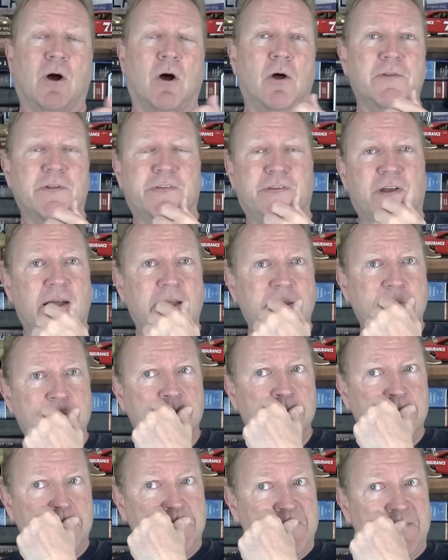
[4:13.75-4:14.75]
all the
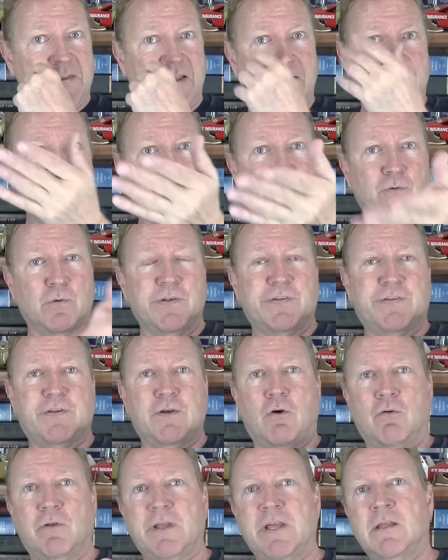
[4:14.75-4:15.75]
time, and they're doing
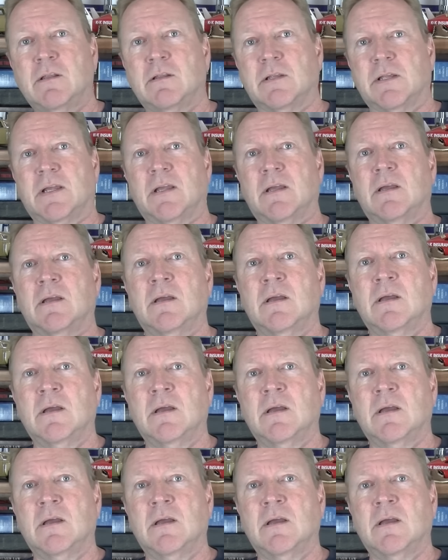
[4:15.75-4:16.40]
so legally.